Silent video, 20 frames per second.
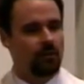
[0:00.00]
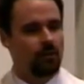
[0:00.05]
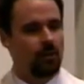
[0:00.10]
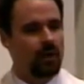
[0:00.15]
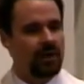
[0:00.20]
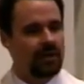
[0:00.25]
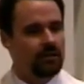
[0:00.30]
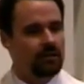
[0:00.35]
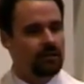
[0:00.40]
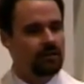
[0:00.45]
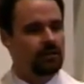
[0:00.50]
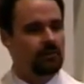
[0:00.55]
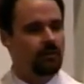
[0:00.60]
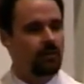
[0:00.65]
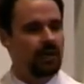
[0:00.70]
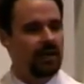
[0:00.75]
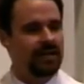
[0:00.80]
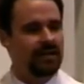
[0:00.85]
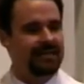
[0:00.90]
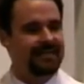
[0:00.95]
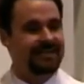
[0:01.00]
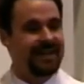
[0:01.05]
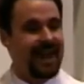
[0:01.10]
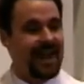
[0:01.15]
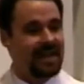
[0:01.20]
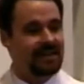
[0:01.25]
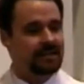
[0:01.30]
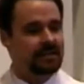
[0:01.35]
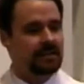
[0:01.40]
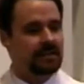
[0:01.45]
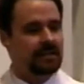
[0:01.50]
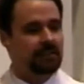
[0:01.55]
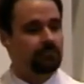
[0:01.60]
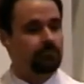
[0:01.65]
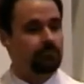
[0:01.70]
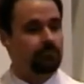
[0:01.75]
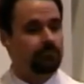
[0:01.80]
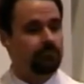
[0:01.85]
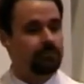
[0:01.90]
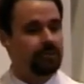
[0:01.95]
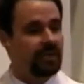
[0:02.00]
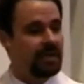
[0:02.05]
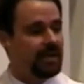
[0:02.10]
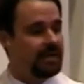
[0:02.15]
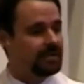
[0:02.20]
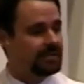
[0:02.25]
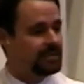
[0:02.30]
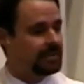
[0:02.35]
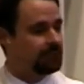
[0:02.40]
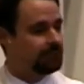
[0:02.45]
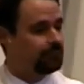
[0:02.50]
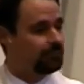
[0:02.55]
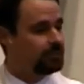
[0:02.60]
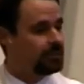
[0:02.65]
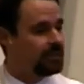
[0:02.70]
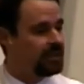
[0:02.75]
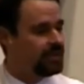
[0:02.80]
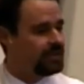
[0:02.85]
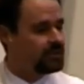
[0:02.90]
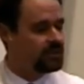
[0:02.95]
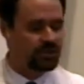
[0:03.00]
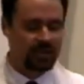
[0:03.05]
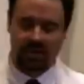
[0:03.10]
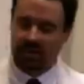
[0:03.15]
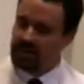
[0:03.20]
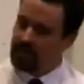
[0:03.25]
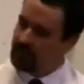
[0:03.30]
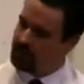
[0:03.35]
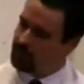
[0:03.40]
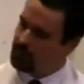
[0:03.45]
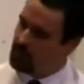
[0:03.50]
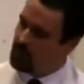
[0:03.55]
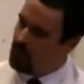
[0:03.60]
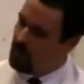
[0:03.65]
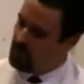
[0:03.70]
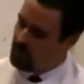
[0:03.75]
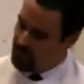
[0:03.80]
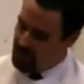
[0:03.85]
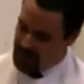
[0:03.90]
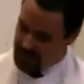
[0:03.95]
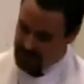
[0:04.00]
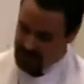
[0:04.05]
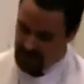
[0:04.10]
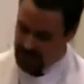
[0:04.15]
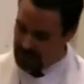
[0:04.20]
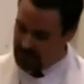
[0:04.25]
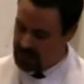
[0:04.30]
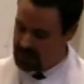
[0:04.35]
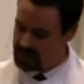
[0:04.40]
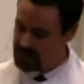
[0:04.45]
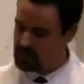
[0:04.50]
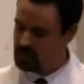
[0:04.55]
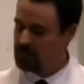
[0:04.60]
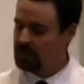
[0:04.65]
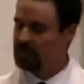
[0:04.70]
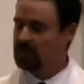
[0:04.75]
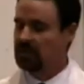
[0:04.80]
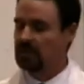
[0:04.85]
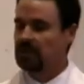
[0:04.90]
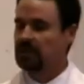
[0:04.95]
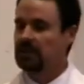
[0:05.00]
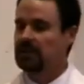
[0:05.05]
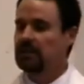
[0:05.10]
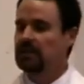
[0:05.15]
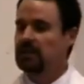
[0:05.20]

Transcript: whiter than white, dazzling, blazing, bleached, and yet for all that, not less real.